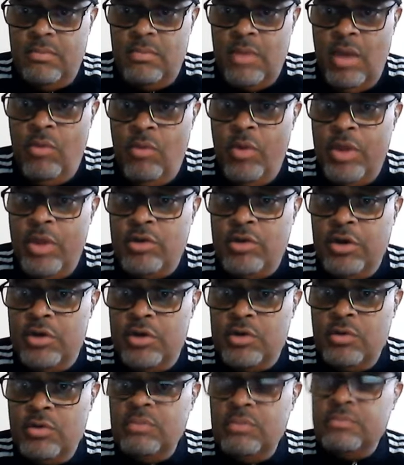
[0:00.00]
And what you're going to
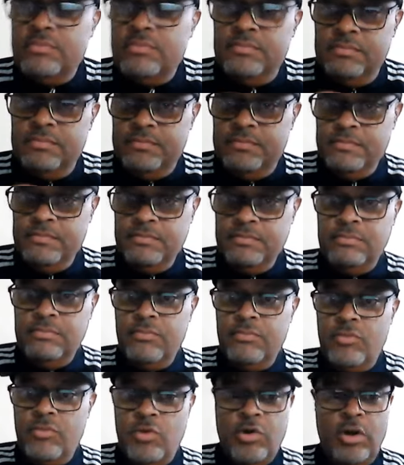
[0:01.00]
do,
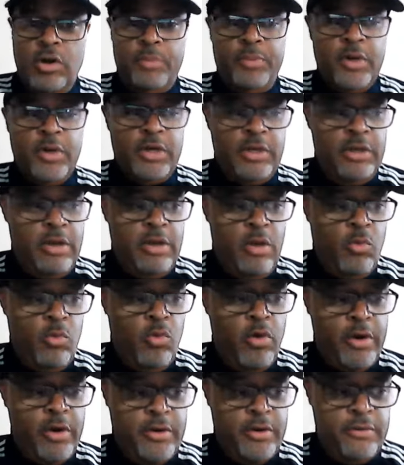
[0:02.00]
you're going to put it in their
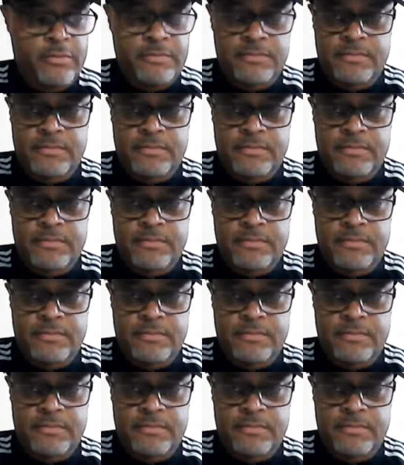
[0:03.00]
water.